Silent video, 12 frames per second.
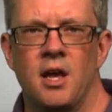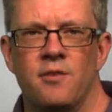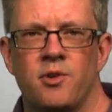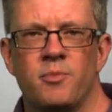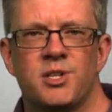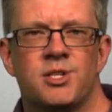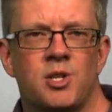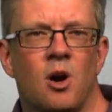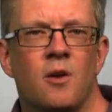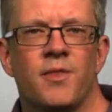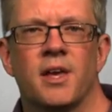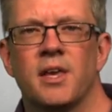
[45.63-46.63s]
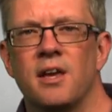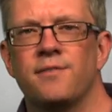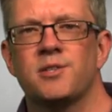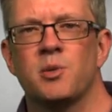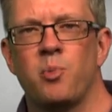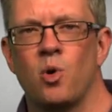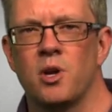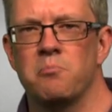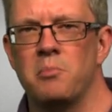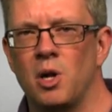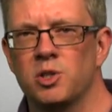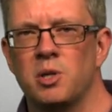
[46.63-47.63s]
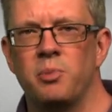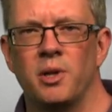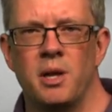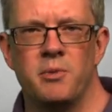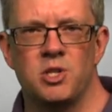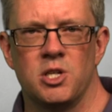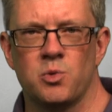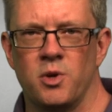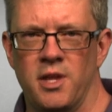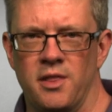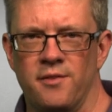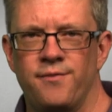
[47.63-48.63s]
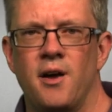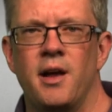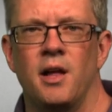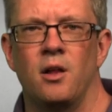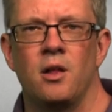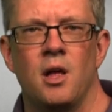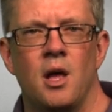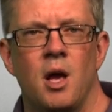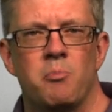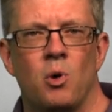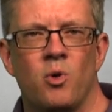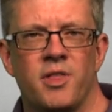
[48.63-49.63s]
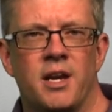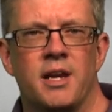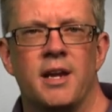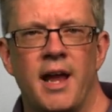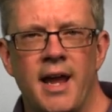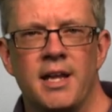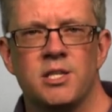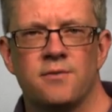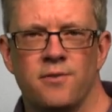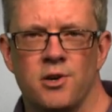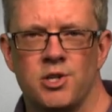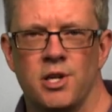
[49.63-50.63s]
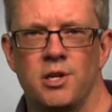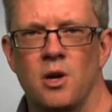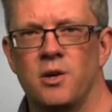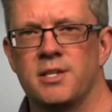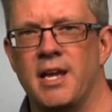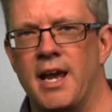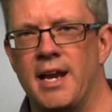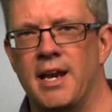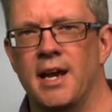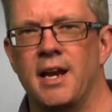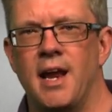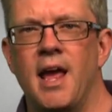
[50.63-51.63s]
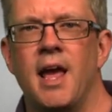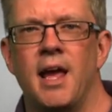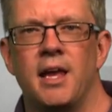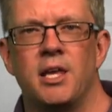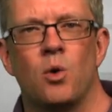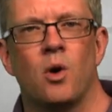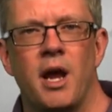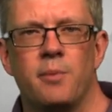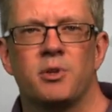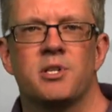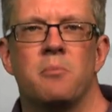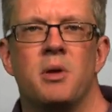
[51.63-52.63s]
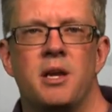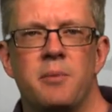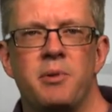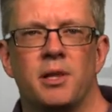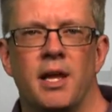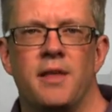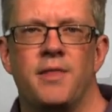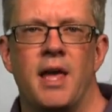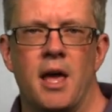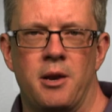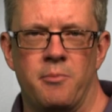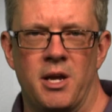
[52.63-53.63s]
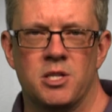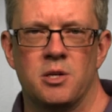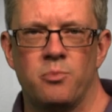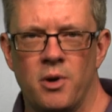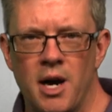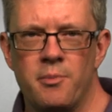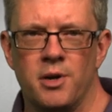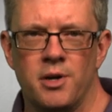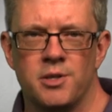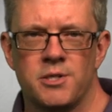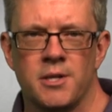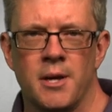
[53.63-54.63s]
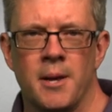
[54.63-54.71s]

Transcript: From the start, the GIF supported multiple images within the file, but with an enhanced version known as 89A, you were able to manipulate the animation parameters.